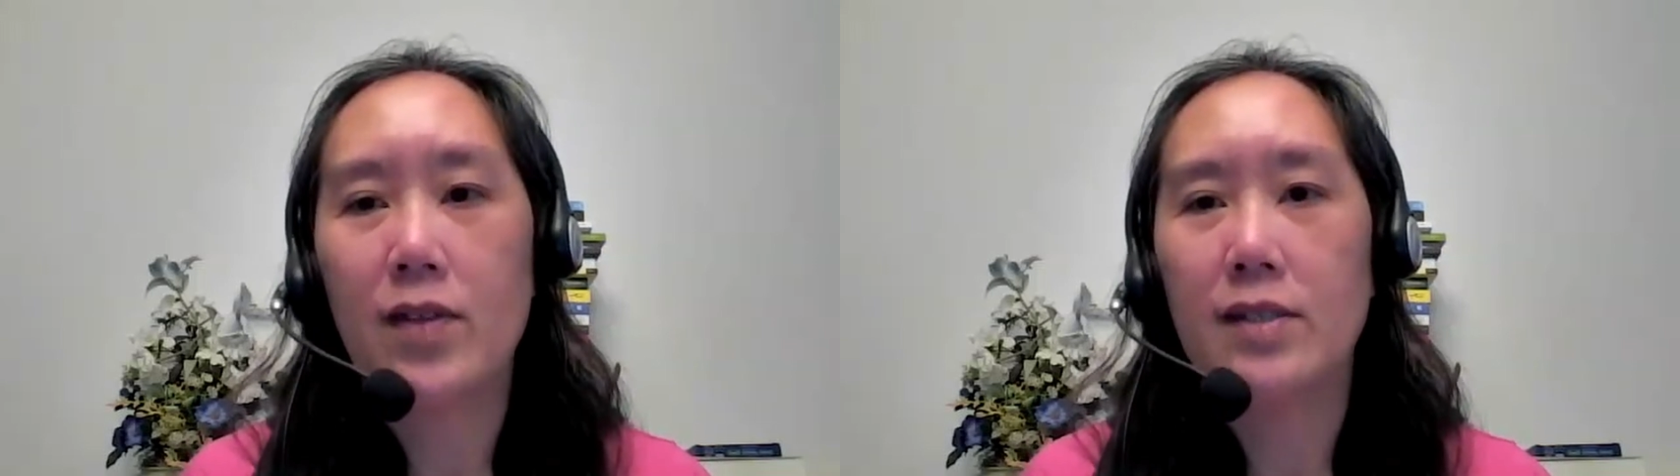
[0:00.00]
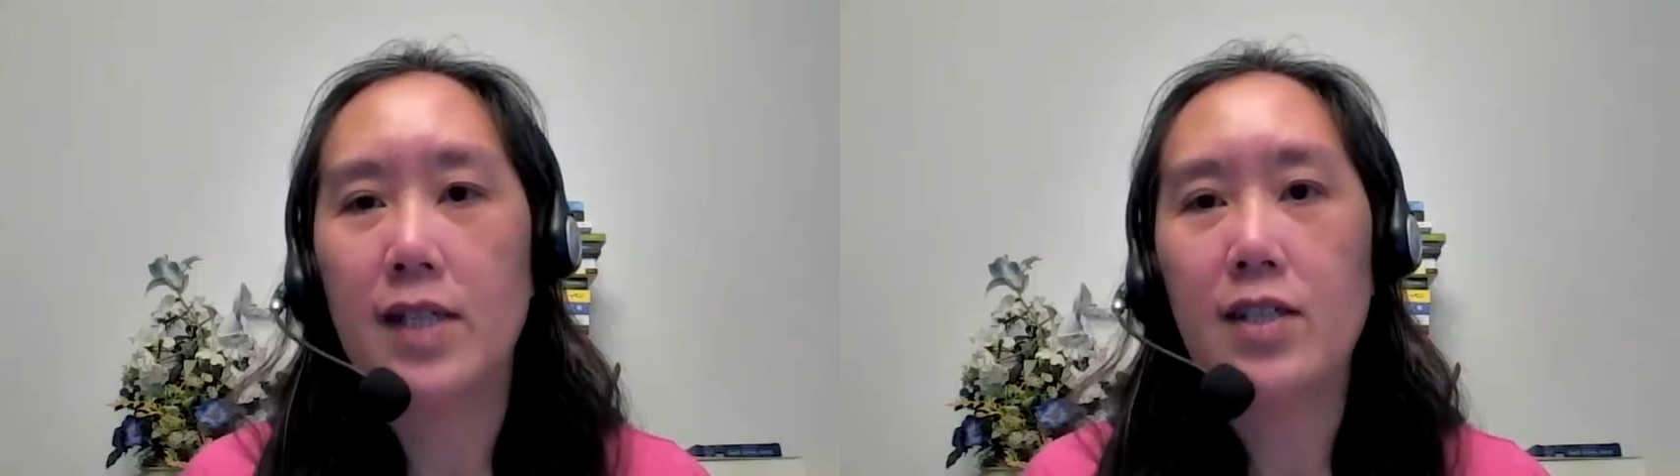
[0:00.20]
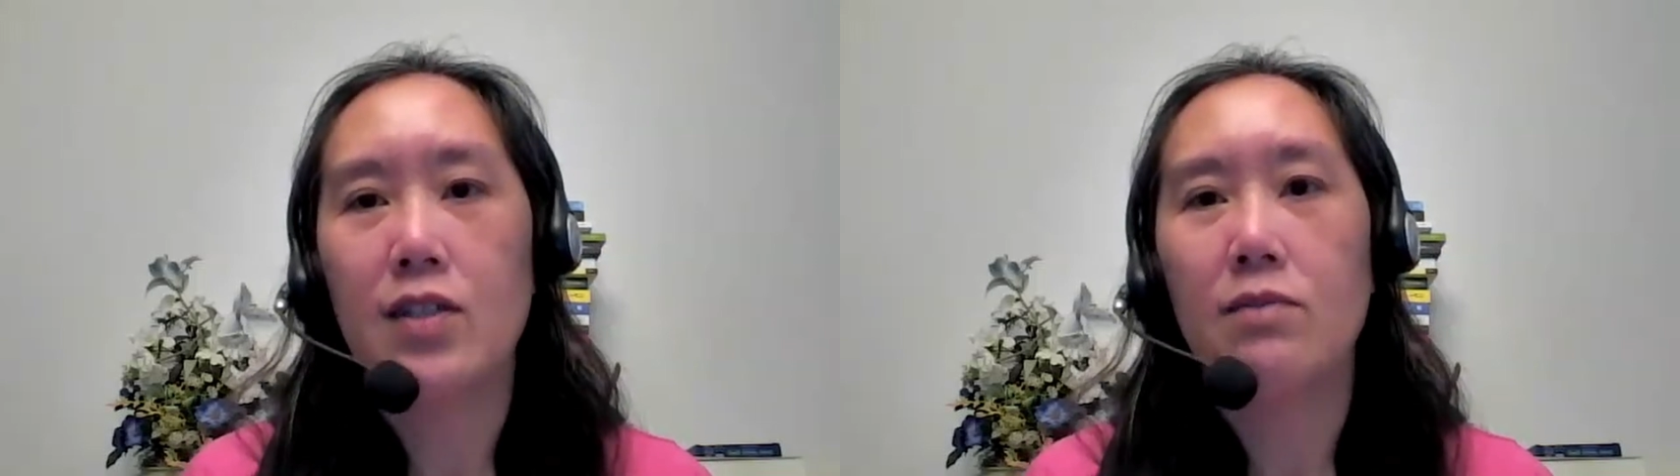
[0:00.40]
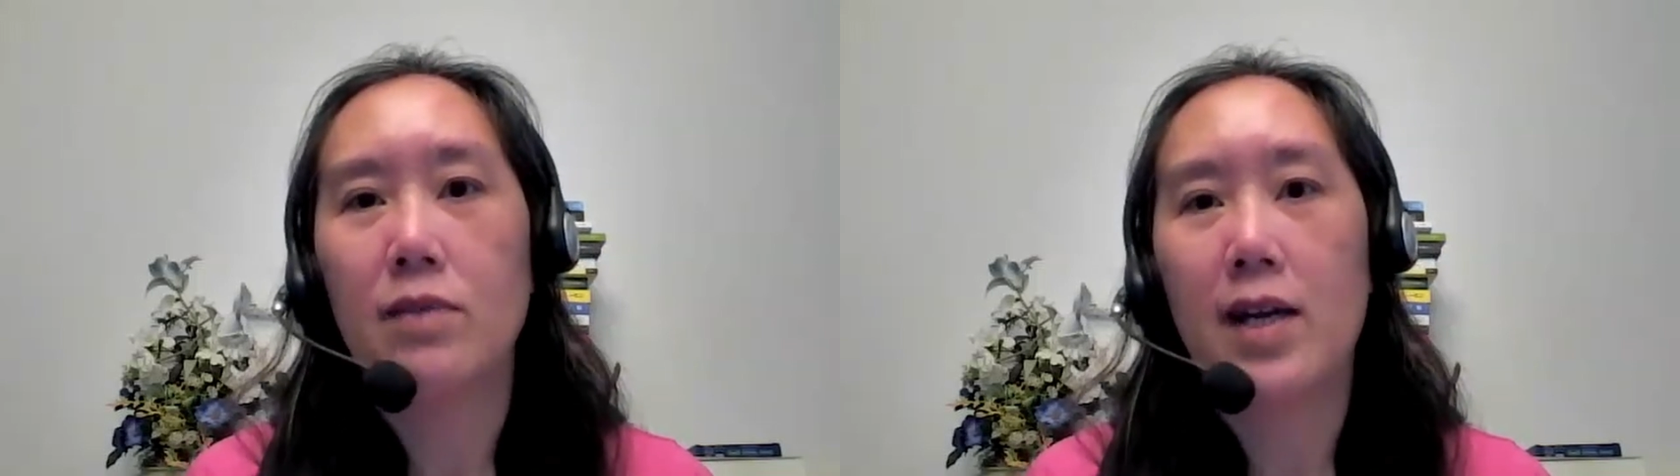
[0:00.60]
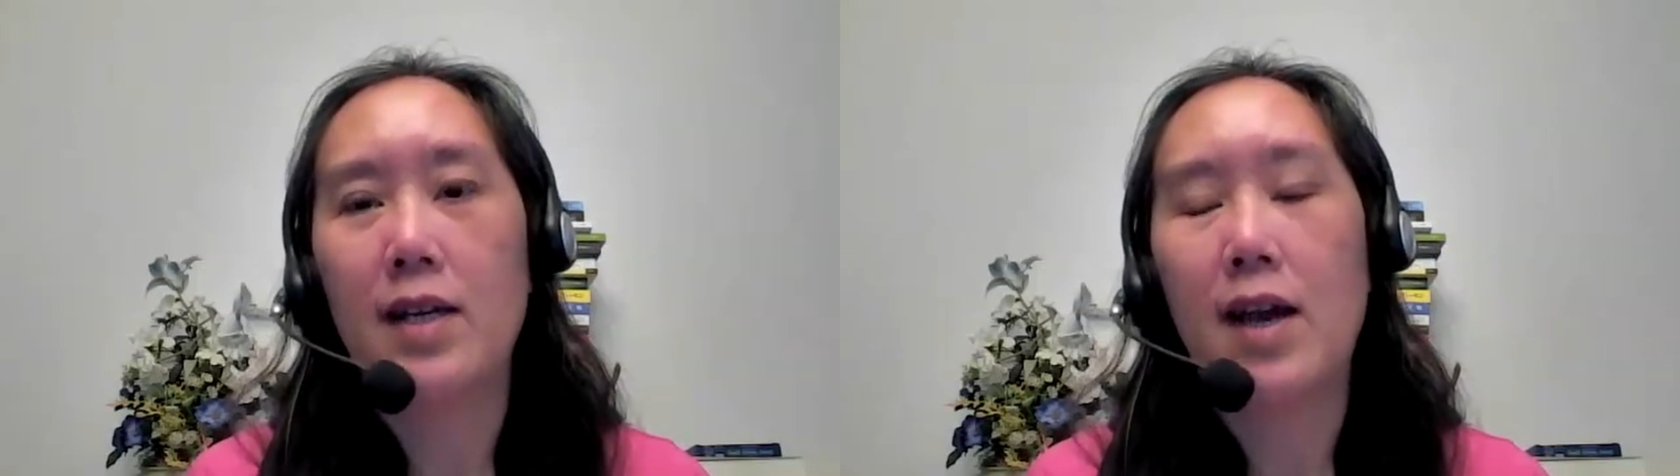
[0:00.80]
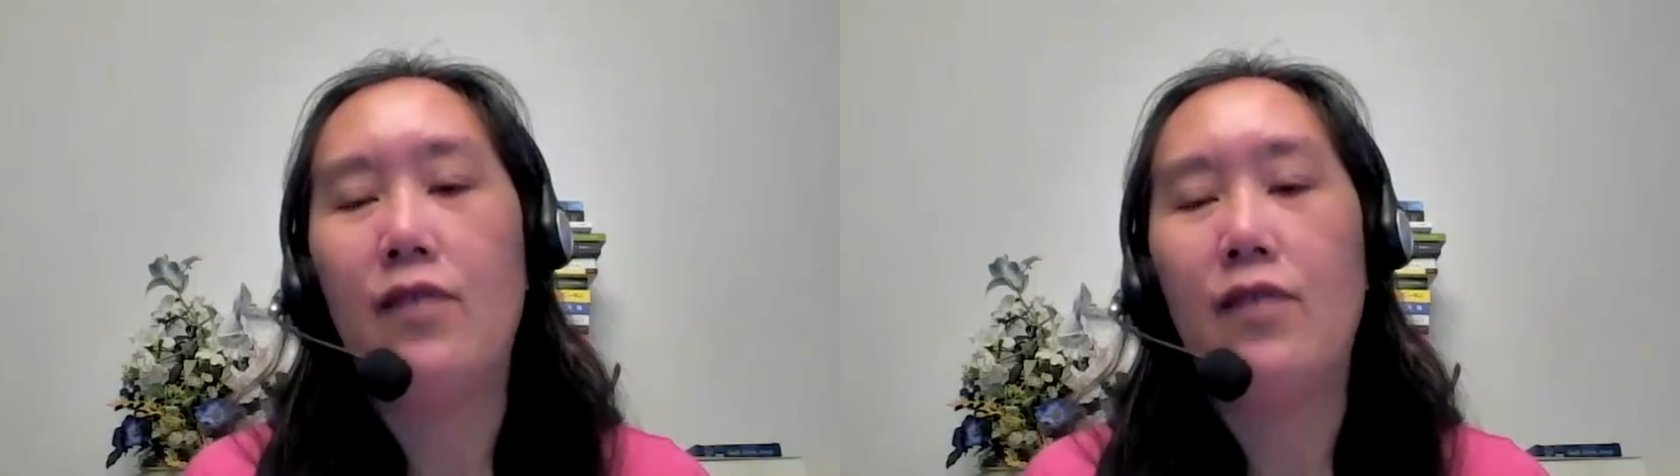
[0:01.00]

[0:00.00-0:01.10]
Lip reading: of the election, right?